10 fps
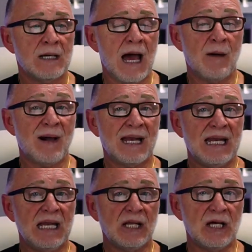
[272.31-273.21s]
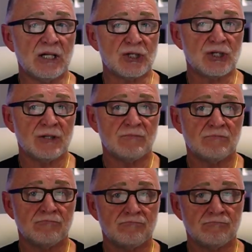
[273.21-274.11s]
How about eating lunch?
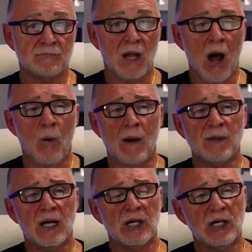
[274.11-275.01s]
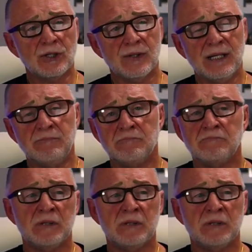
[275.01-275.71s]
Oh, I'm not hungry.